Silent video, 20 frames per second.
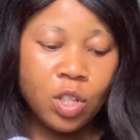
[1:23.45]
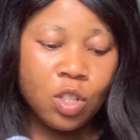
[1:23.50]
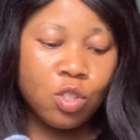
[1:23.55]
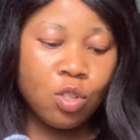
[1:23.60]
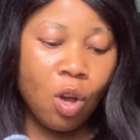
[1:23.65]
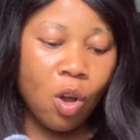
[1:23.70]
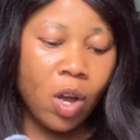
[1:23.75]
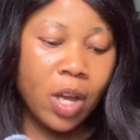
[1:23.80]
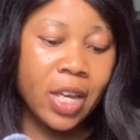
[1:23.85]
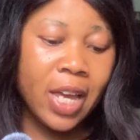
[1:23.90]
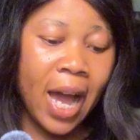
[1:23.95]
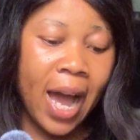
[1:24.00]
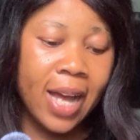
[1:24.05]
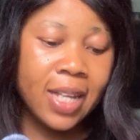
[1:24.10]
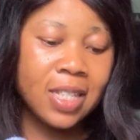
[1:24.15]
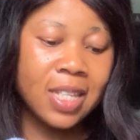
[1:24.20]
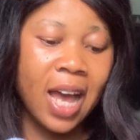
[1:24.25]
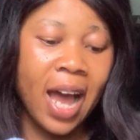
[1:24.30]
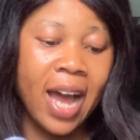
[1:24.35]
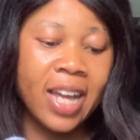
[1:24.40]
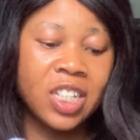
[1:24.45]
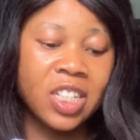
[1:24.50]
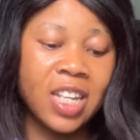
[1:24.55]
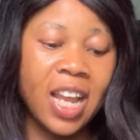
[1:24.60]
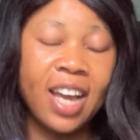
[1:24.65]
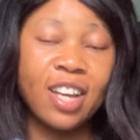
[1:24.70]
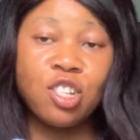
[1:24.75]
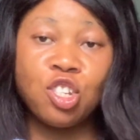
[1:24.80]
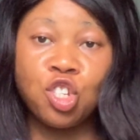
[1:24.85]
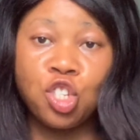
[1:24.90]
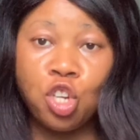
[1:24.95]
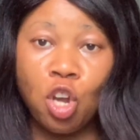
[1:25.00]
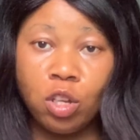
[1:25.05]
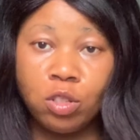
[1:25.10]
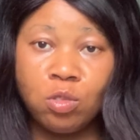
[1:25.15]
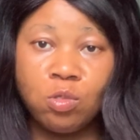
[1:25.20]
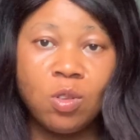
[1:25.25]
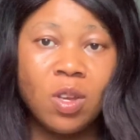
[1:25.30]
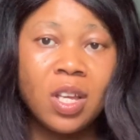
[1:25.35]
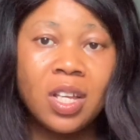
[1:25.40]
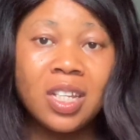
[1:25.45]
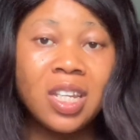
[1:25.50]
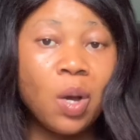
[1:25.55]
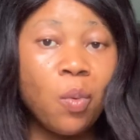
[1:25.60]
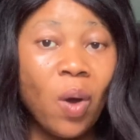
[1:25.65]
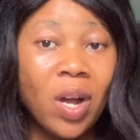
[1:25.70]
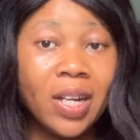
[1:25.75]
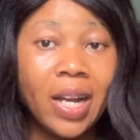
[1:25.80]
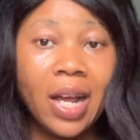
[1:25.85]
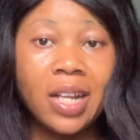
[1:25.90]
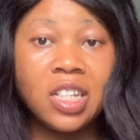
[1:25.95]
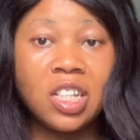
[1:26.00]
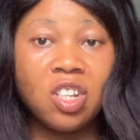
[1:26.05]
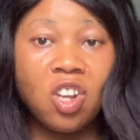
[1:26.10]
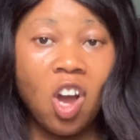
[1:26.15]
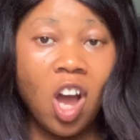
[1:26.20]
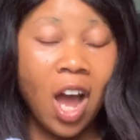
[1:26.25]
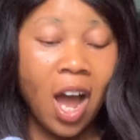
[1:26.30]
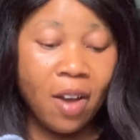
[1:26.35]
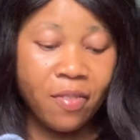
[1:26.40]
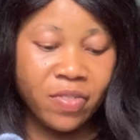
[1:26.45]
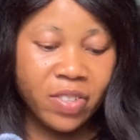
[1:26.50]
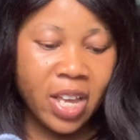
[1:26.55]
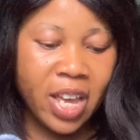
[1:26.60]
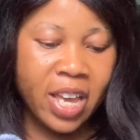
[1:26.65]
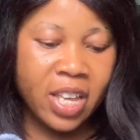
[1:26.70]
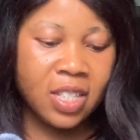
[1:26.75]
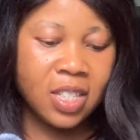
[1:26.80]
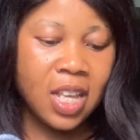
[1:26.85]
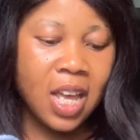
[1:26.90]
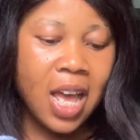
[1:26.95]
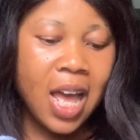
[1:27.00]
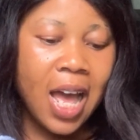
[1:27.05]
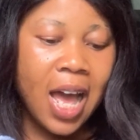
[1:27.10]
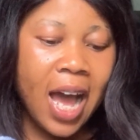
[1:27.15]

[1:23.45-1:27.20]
So it has hashtag short, the one that did not have S,